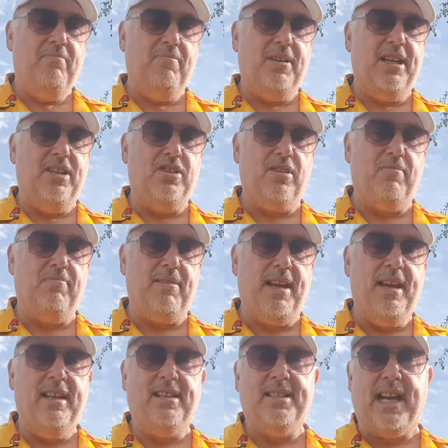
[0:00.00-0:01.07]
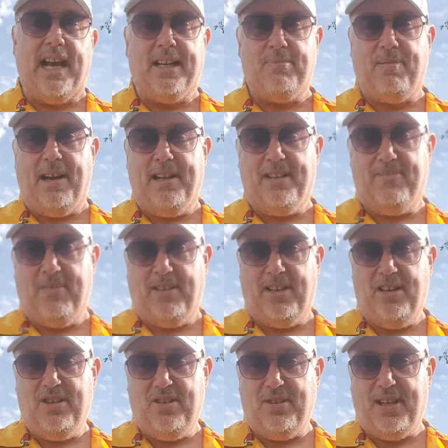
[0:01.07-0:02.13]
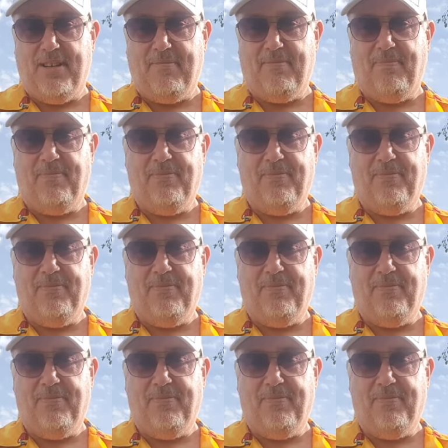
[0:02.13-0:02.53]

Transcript: But it shouldn't be taxpayers' money, should it?